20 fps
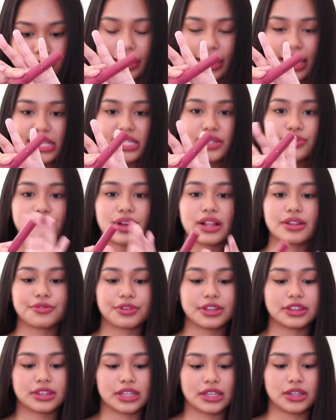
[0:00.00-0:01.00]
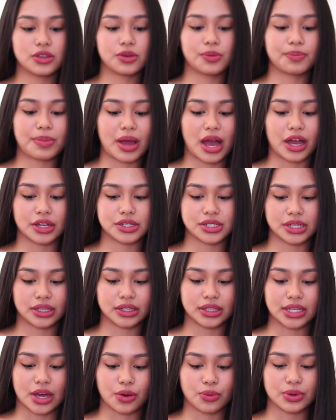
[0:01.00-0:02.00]
And guys, velvet din yung
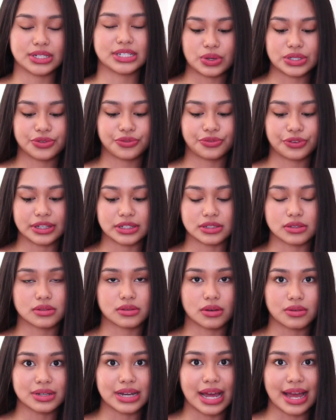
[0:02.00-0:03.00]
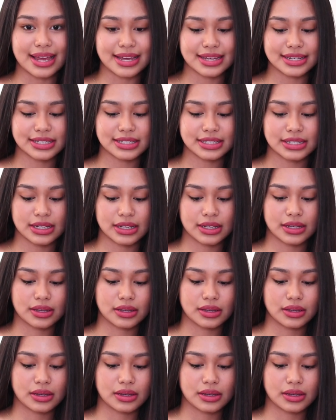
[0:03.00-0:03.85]
packaging niya, which feels so nice.